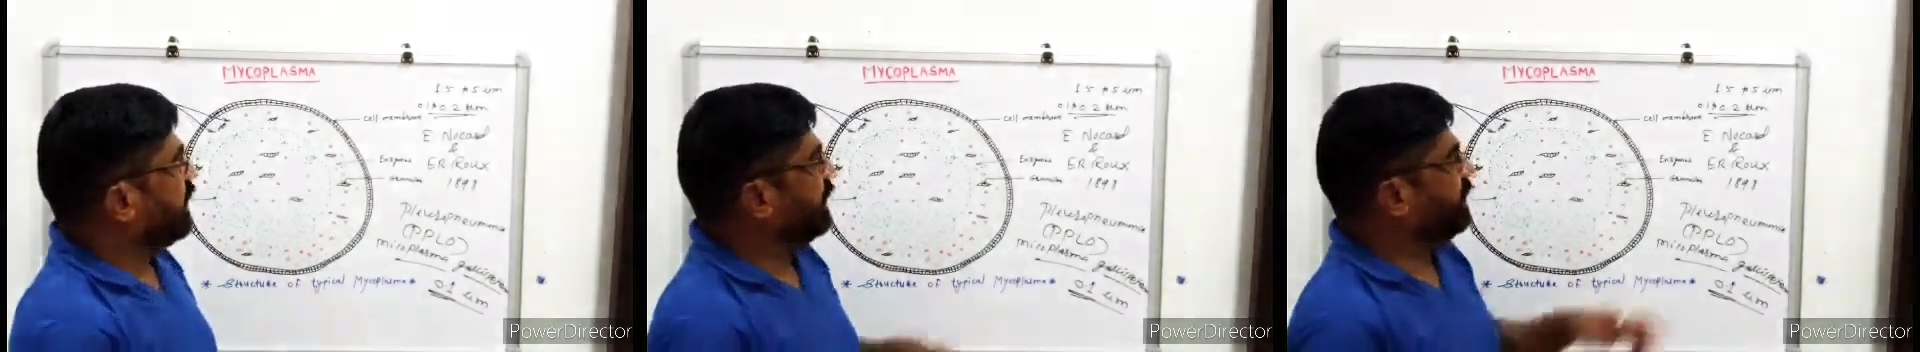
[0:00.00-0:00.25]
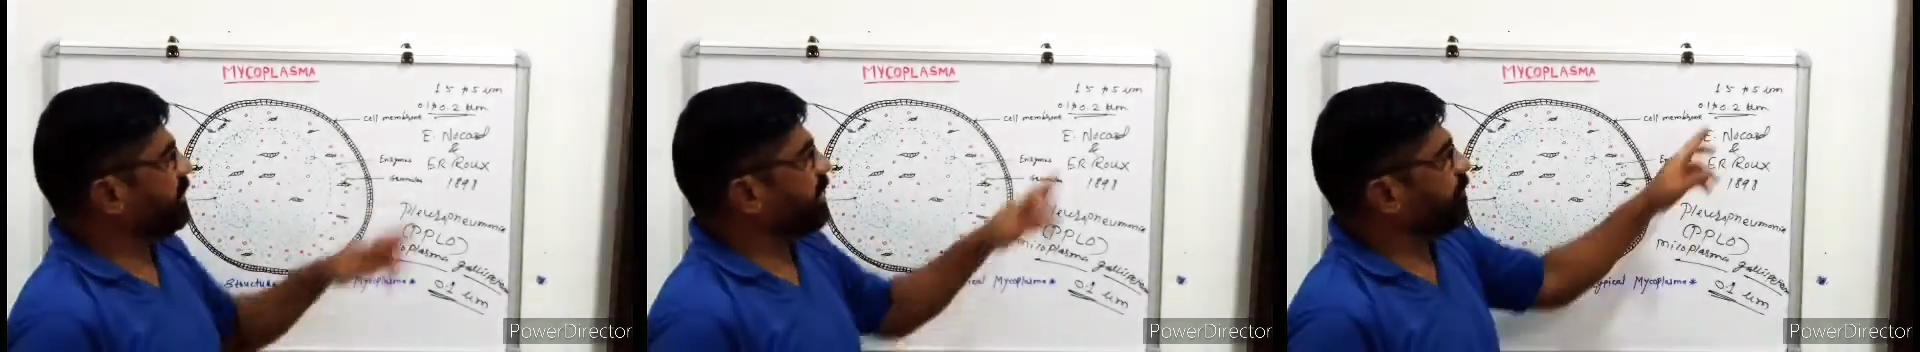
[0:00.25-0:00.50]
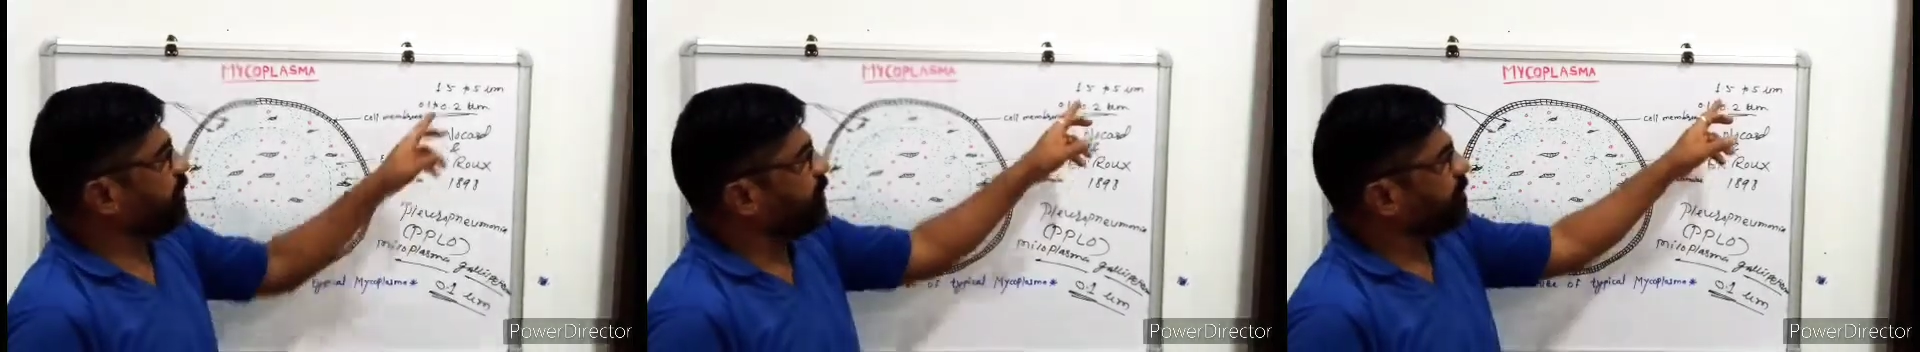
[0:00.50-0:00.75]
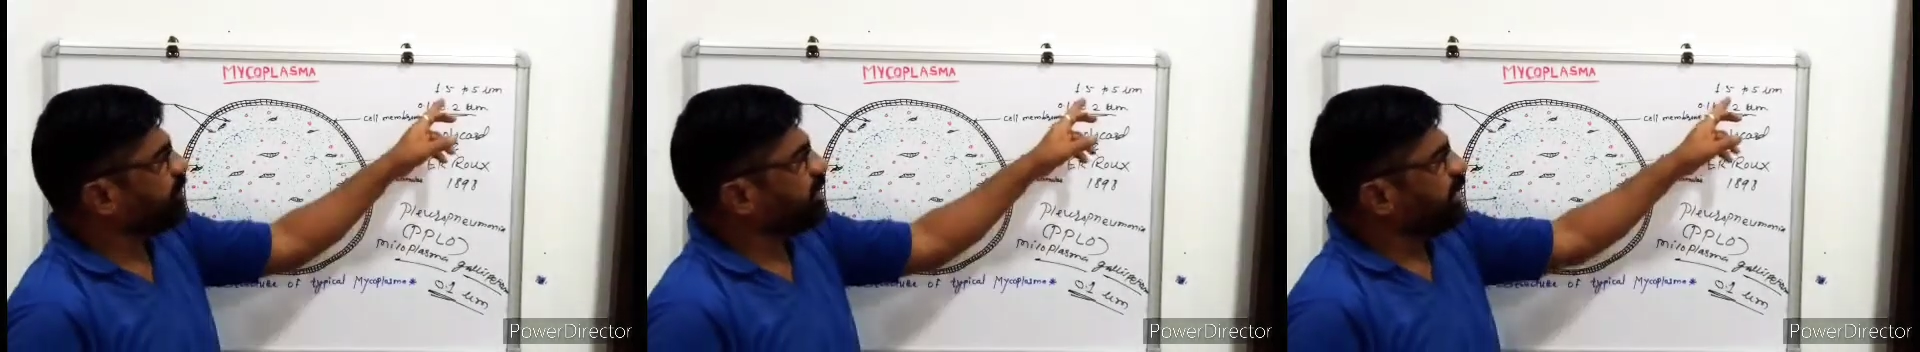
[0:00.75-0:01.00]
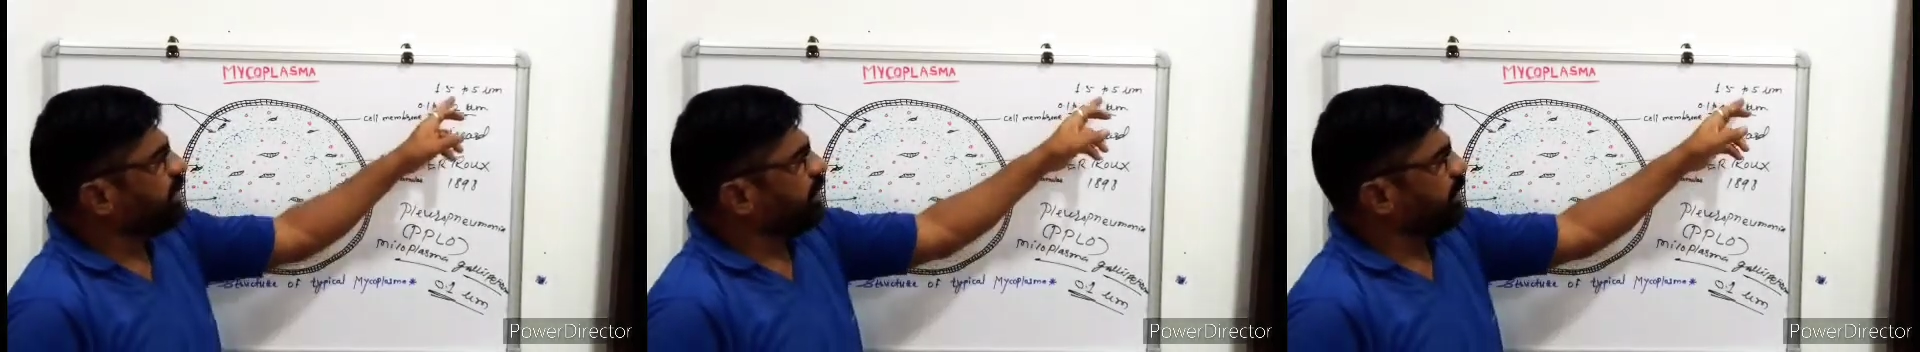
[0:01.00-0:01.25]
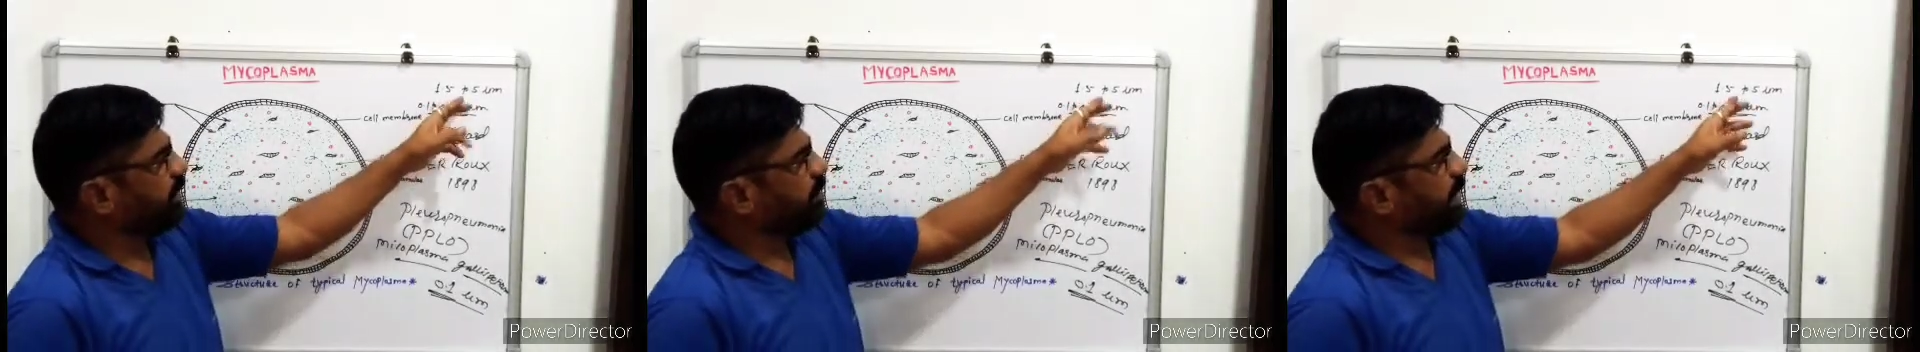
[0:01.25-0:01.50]
and these are from
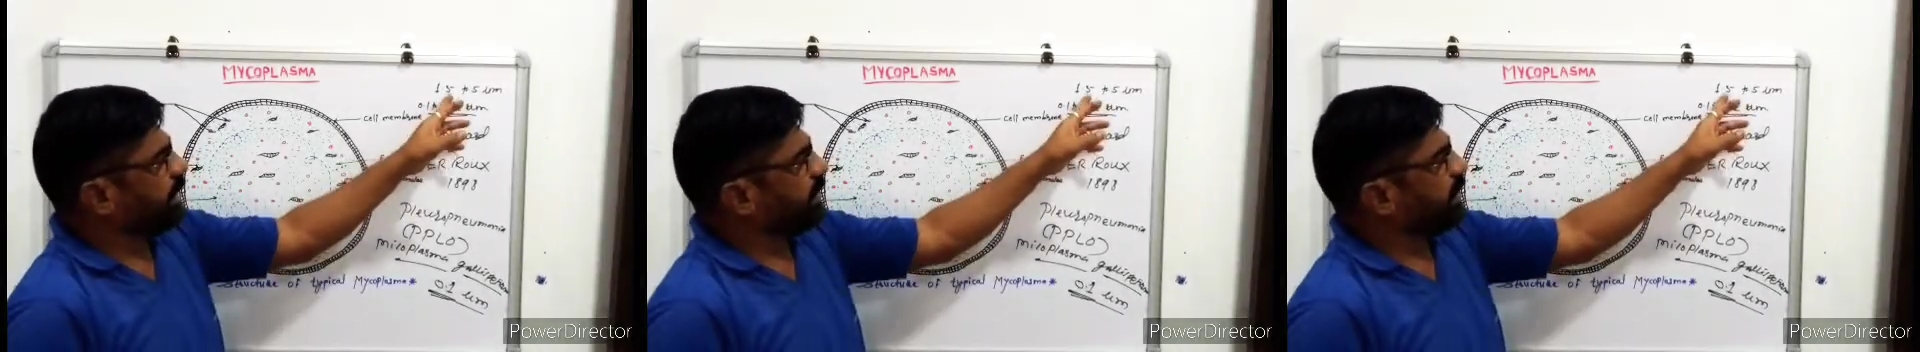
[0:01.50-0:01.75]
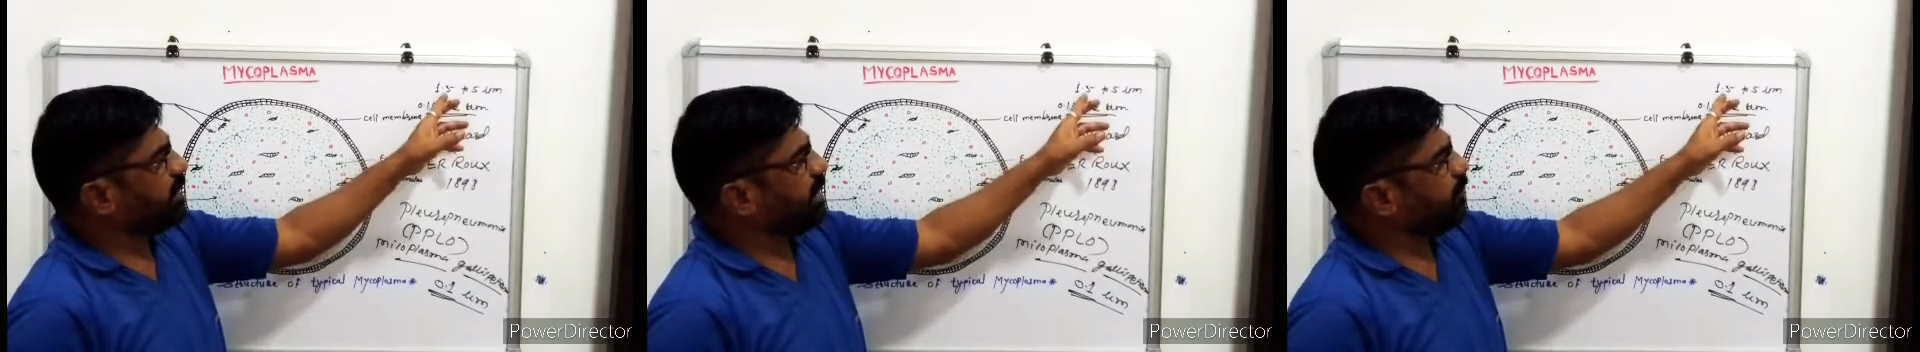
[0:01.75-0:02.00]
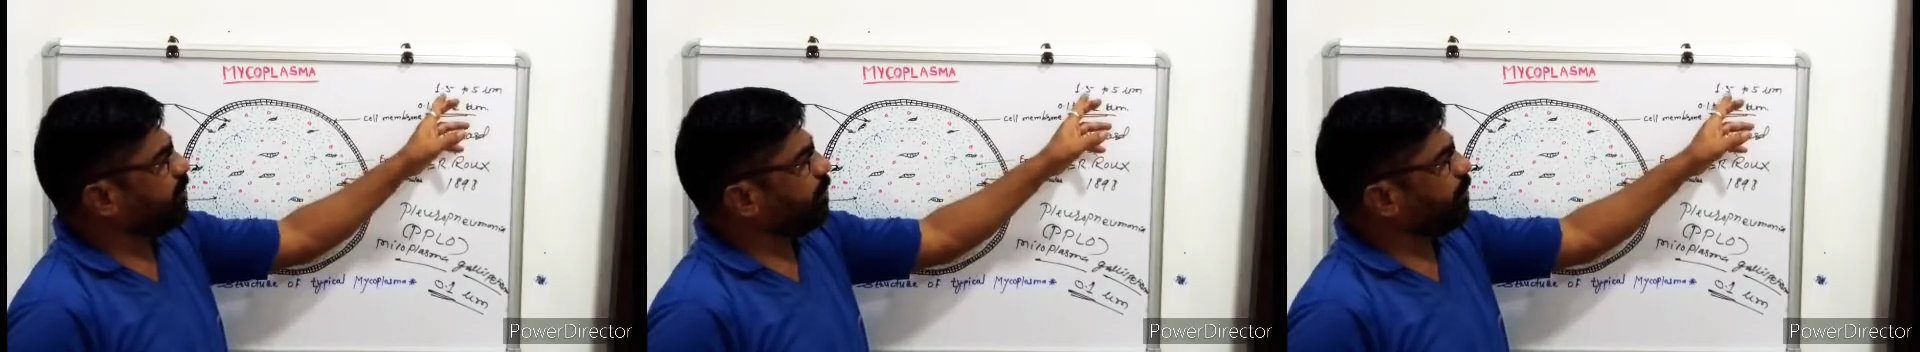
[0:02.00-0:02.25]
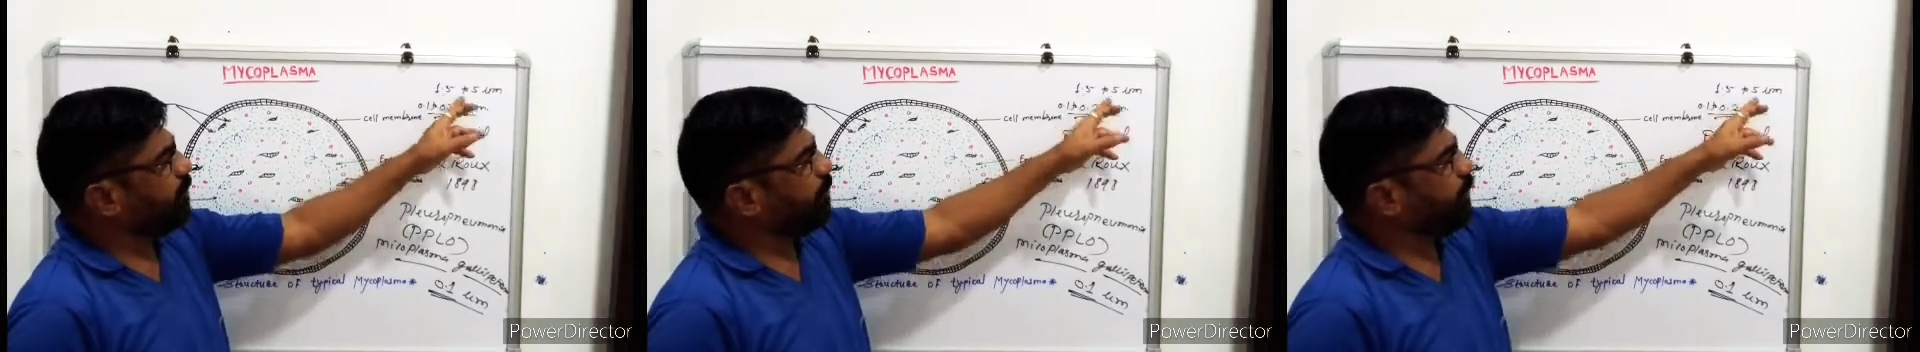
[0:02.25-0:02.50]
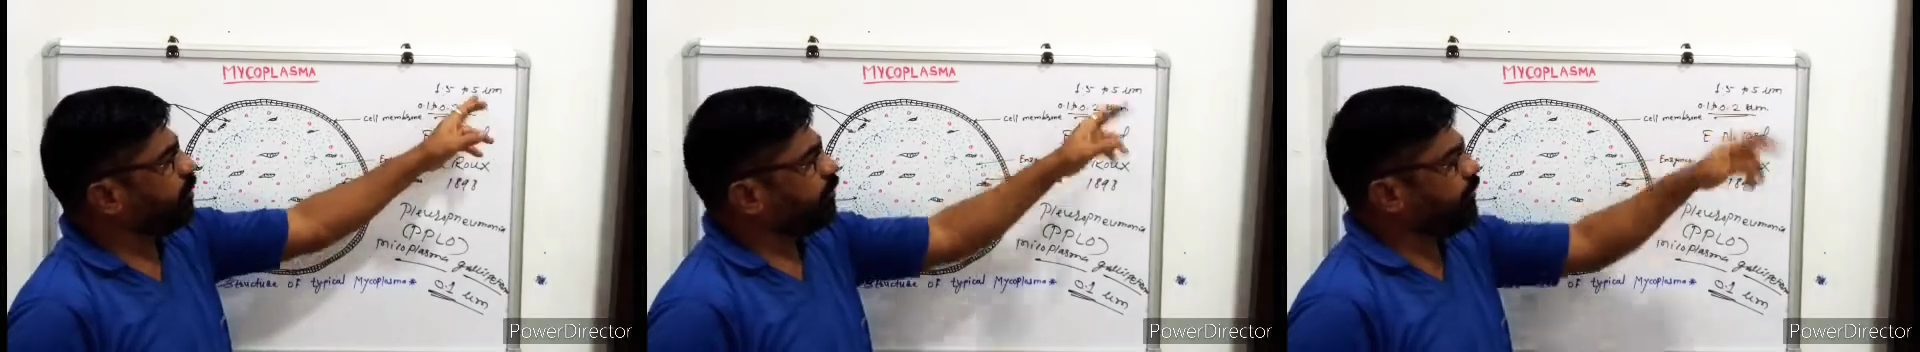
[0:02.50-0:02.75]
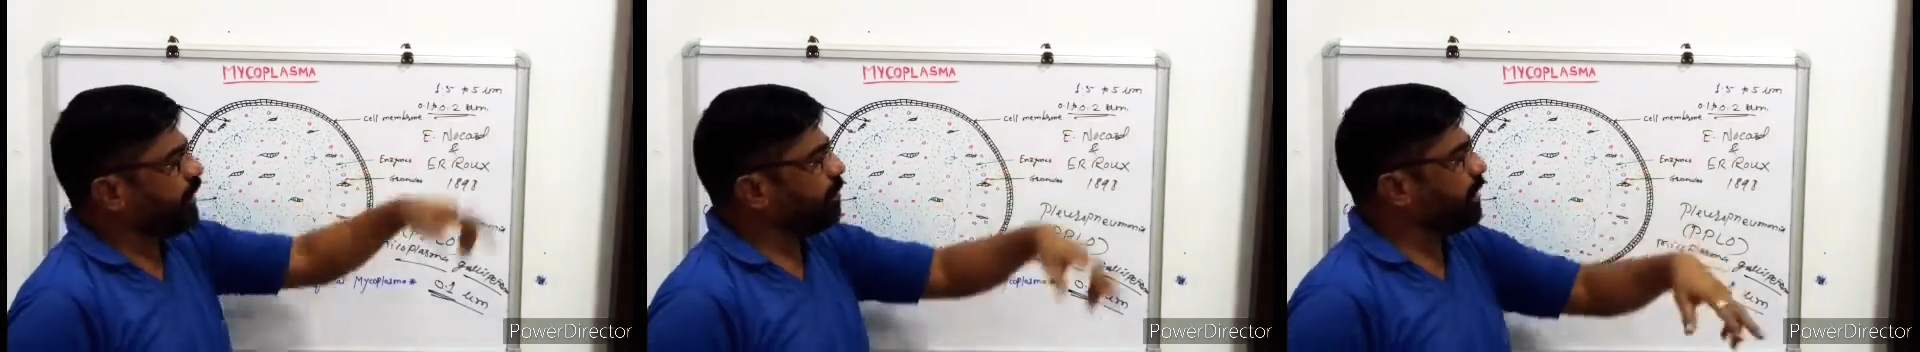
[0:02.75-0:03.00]
bacteria are 1.5 to
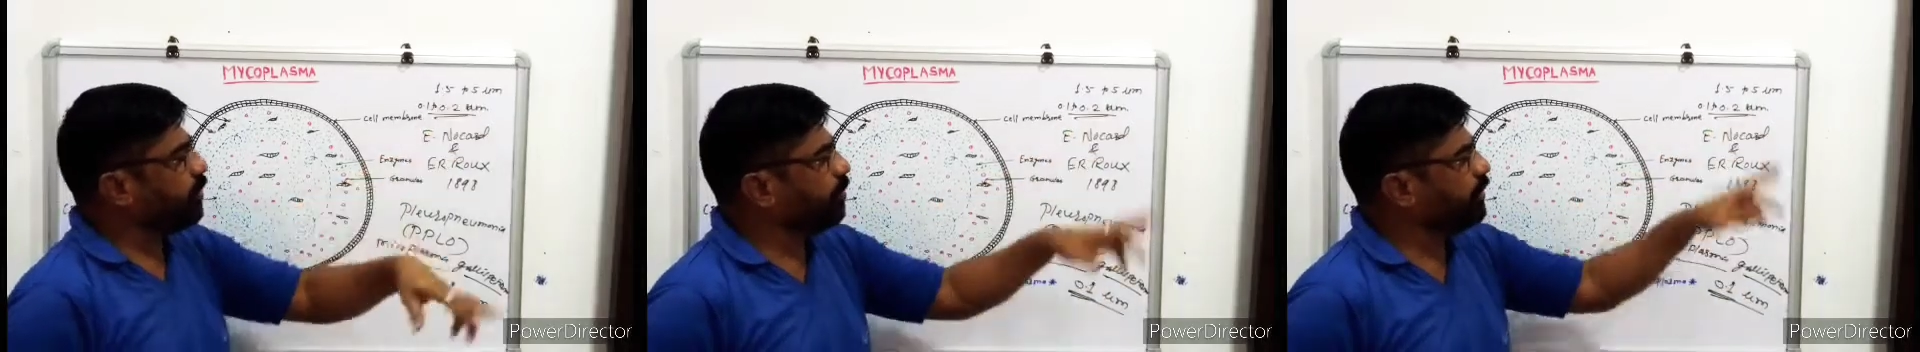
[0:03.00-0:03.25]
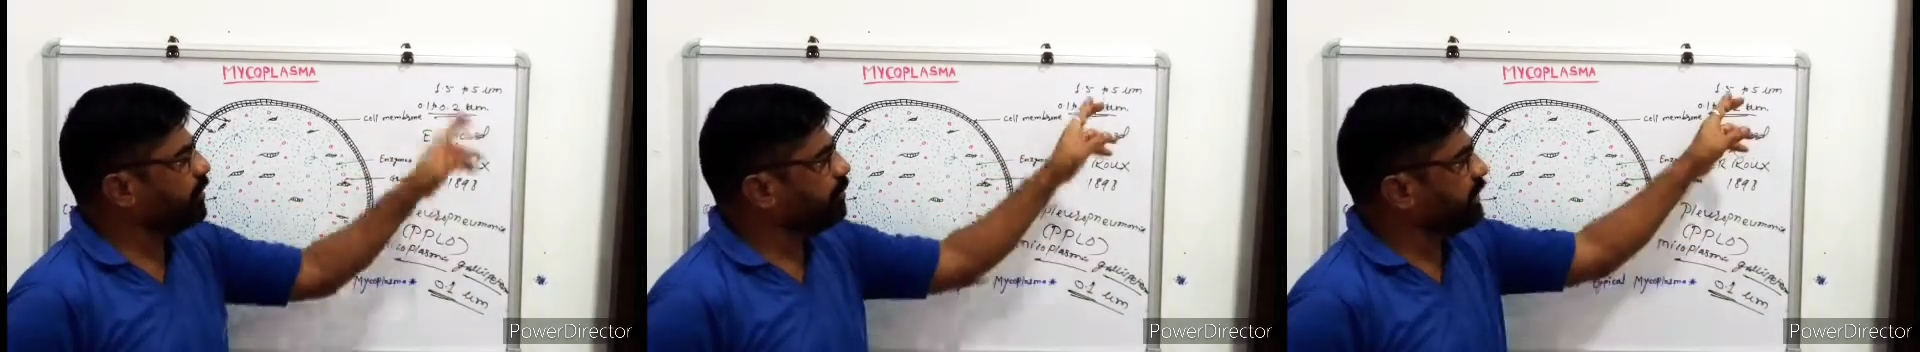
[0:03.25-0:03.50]
5 micrometers,